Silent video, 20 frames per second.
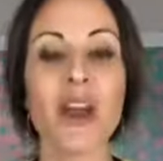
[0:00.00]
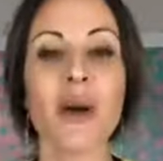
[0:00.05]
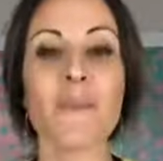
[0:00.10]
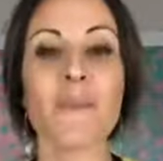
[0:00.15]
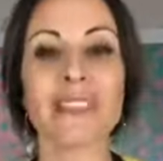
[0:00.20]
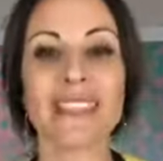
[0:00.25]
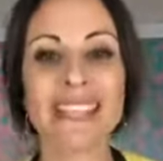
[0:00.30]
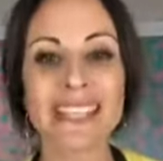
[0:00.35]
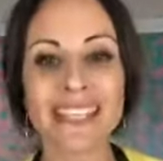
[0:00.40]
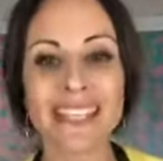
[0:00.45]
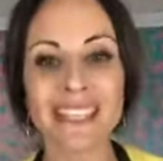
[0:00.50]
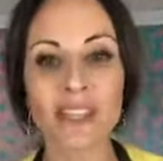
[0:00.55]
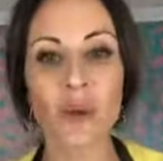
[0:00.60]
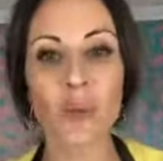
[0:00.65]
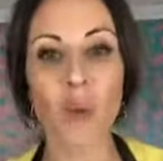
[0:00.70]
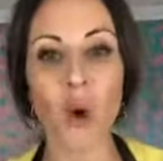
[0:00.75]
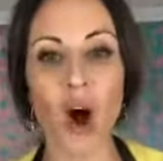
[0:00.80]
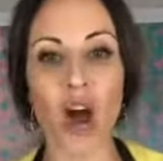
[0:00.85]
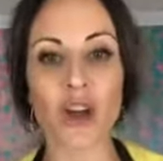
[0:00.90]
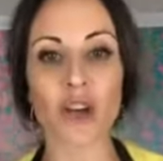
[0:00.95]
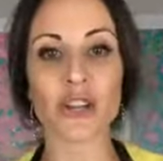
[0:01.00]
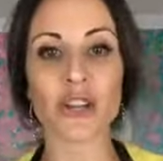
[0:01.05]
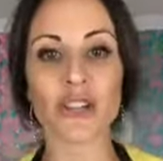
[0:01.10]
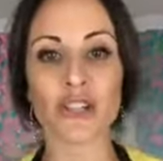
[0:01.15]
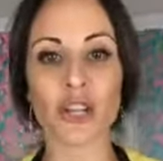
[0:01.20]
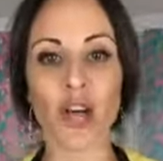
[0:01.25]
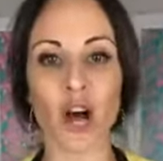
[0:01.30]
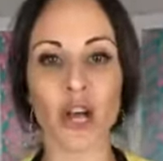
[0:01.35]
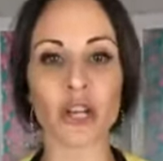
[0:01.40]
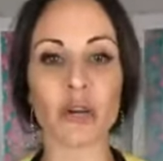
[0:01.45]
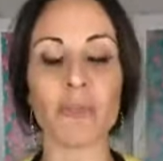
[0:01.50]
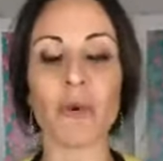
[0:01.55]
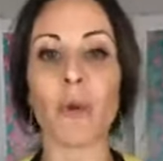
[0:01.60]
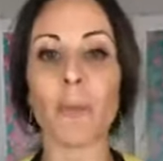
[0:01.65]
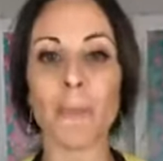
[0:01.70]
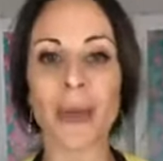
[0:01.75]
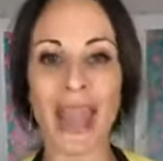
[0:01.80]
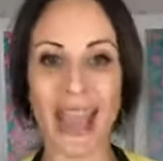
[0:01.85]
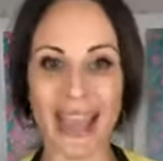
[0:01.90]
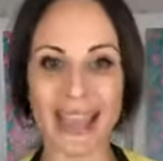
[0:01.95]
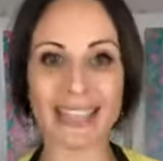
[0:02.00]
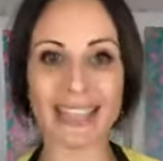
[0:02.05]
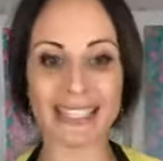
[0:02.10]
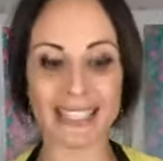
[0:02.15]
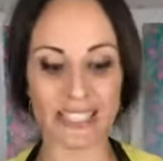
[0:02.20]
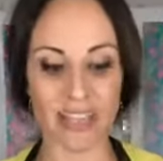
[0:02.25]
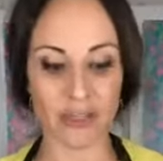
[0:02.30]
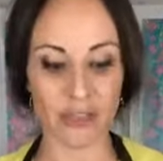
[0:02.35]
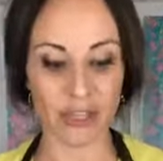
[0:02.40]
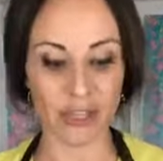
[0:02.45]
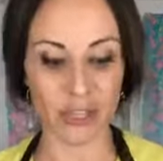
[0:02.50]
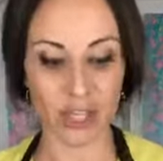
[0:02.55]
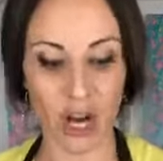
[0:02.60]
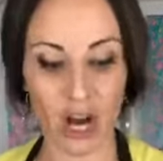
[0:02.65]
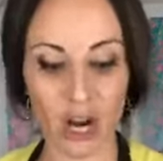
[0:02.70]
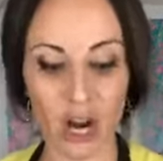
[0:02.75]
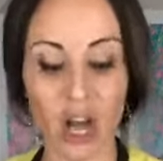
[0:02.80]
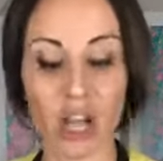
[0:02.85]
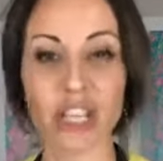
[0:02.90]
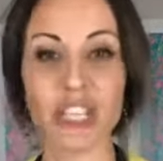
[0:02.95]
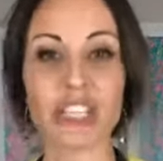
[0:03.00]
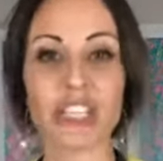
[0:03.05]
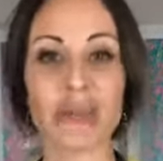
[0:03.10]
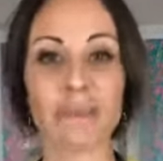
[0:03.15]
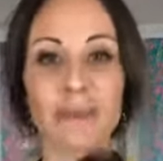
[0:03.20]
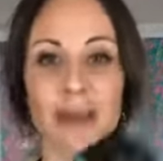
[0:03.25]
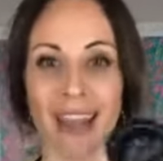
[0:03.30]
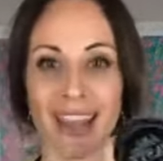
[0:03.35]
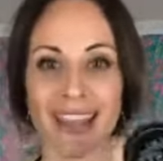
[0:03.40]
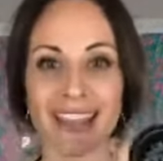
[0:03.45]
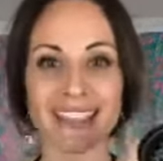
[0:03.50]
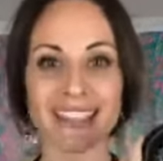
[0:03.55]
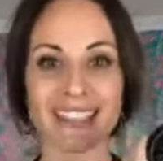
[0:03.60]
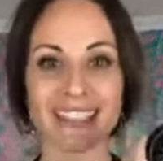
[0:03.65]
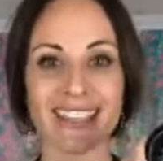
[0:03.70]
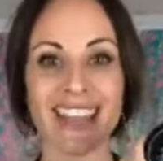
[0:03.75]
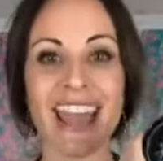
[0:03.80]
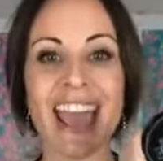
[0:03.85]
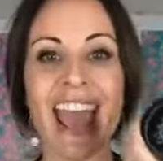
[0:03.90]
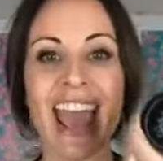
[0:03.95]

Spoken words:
But this is a water-soluble paste, the Chocology paste,